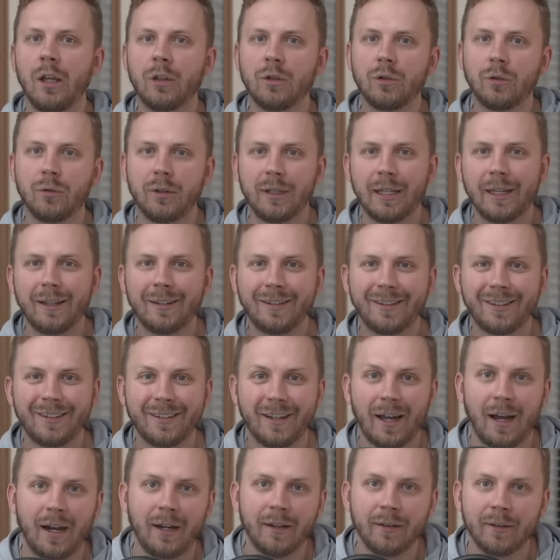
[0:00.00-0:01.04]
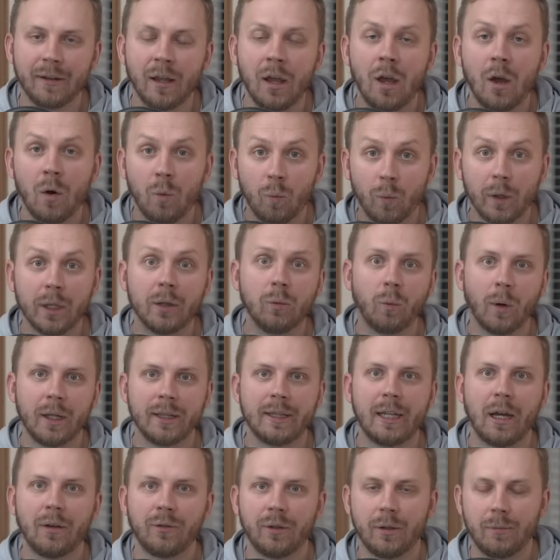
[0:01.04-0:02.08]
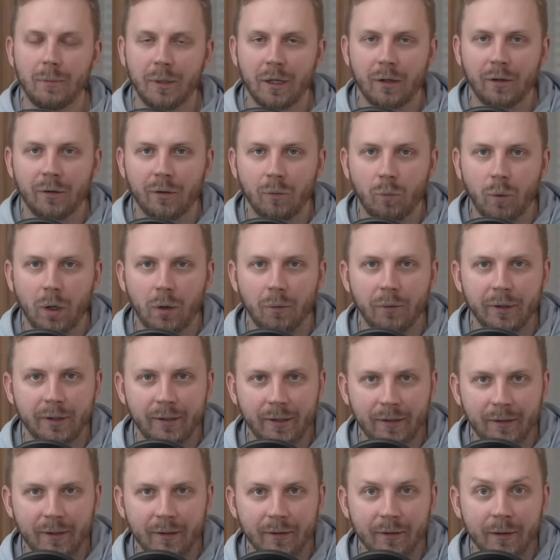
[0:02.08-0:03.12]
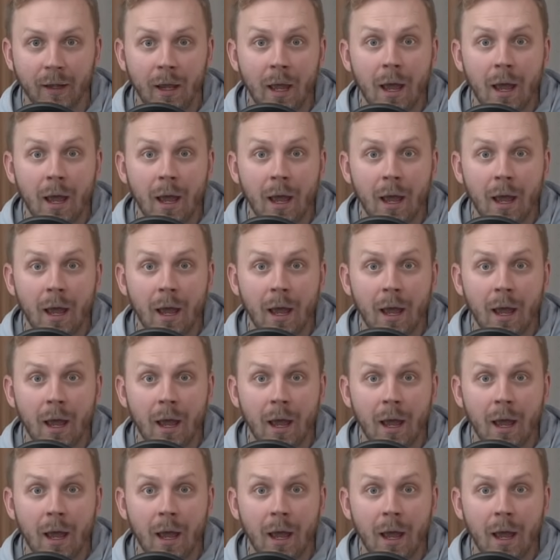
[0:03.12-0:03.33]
to this size with 1000 meters of water resistance.